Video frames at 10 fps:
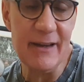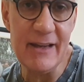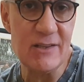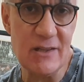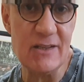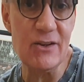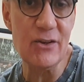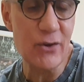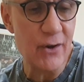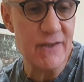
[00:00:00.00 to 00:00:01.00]
It's just
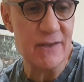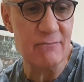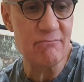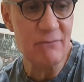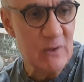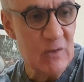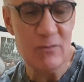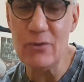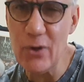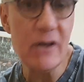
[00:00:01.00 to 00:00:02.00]
nice and
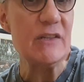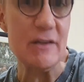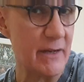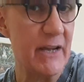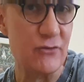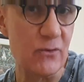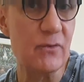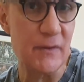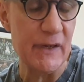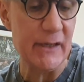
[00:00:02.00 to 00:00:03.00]
natural
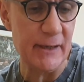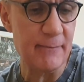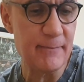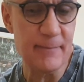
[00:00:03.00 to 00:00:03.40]
feeling.